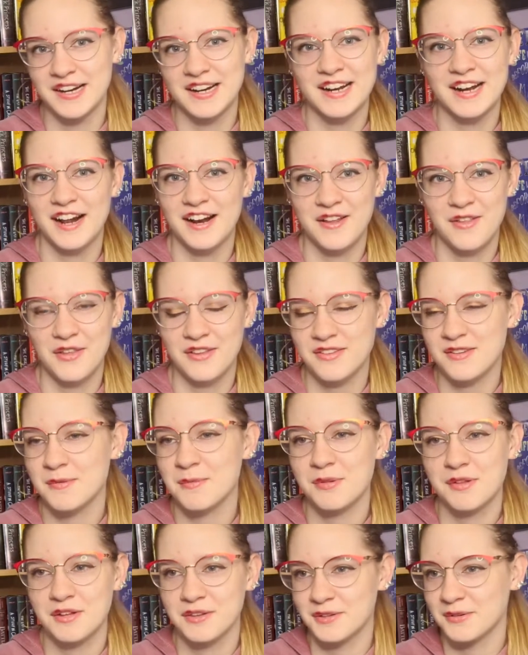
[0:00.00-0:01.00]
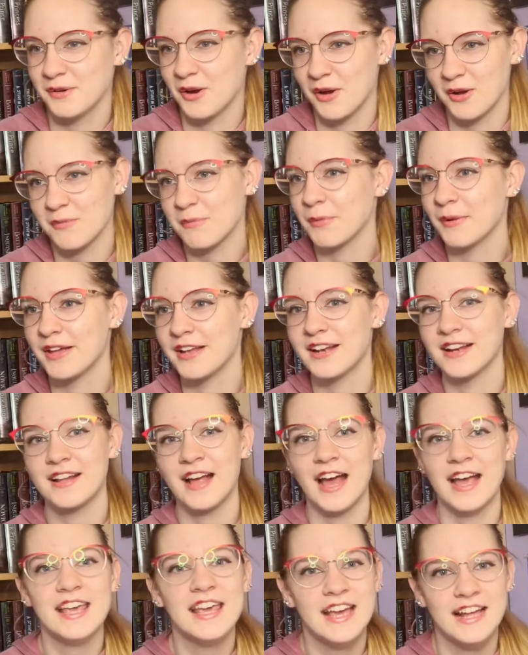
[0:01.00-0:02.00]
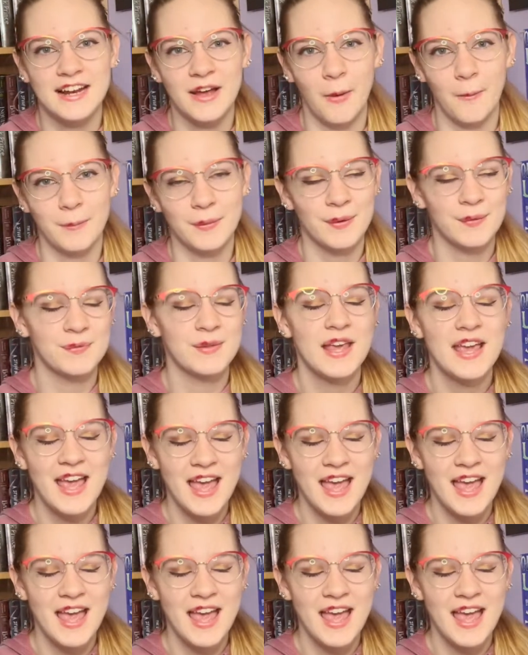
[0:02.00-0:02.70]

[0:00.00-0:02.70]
and I know that's completely wrong, but I can't help it.